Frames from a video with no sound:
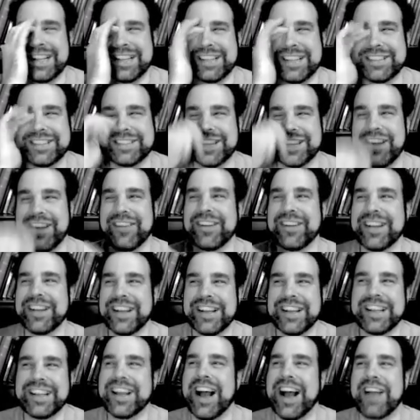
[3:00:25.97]
so
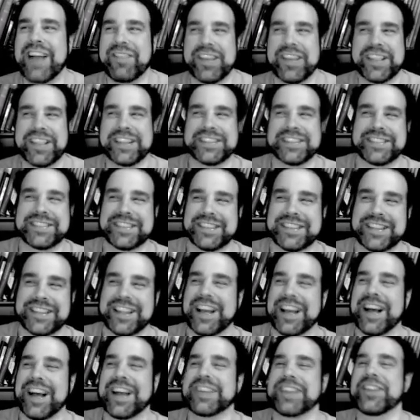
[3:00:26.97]
you know, I have like this
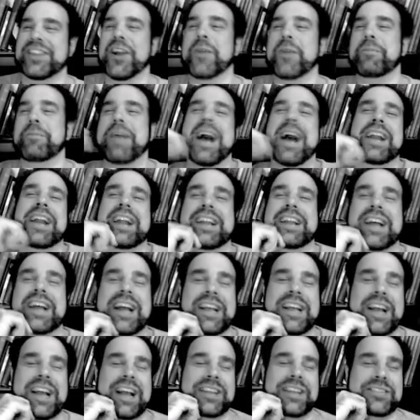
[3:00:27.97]
uh, notepad I,
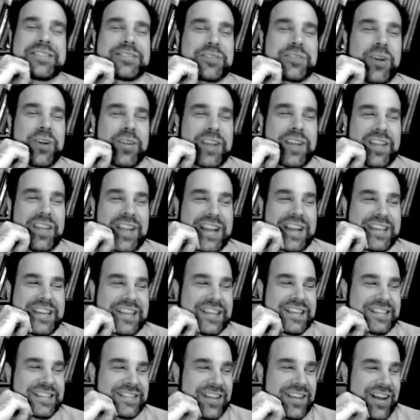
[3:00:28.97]
I, I, scroll down
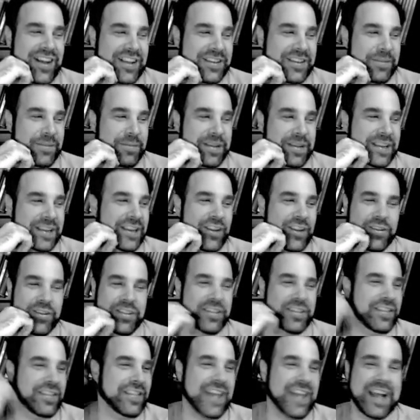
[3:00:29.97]
ideas on, but you know
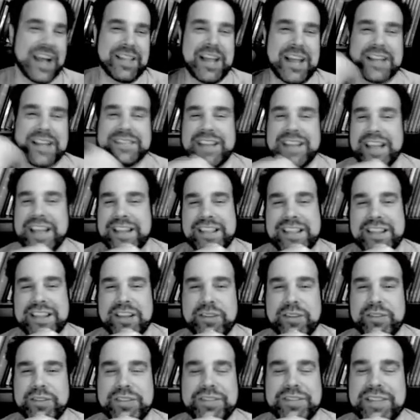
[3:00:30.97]
that that's like you
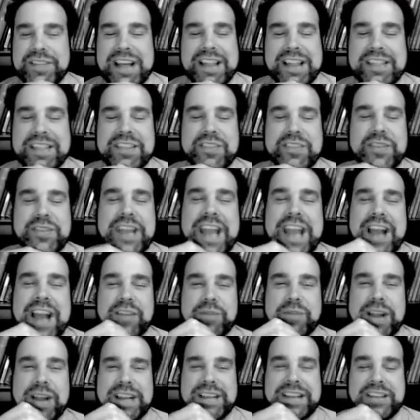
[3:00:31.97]
know that you can't
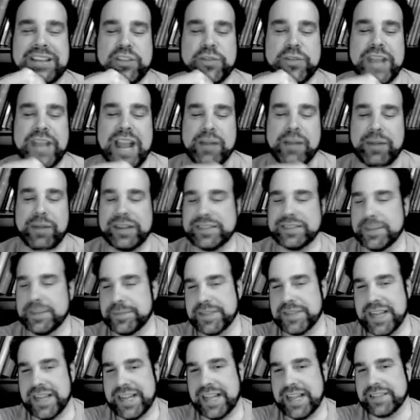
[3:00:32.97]
write you can't write
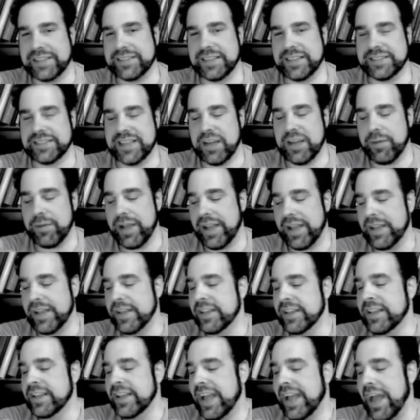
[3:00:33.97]
Substack essays that way.
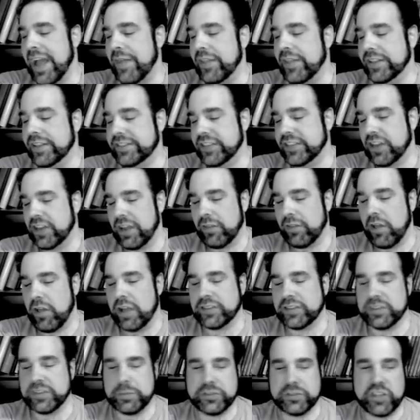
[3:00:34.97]
And this year I
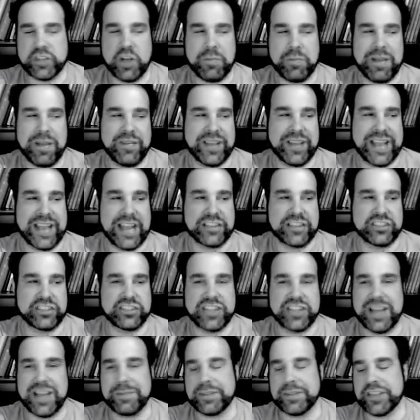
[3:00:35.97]
lost almost all my vacation
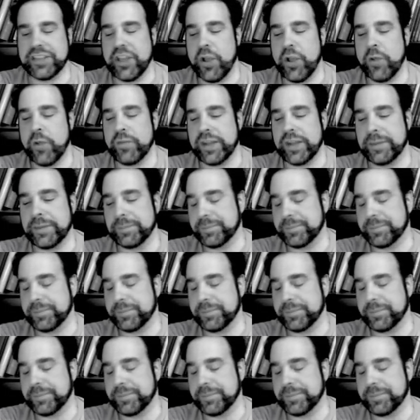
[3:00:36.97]
time to COVID.